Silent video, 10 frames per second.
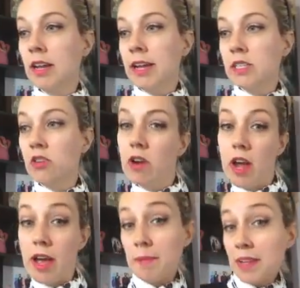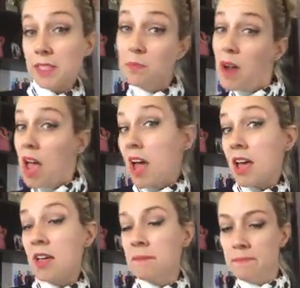It's a crime, not a
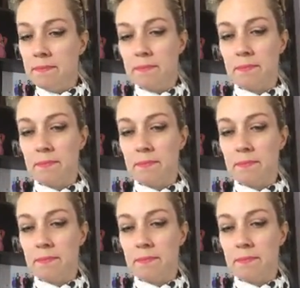crime.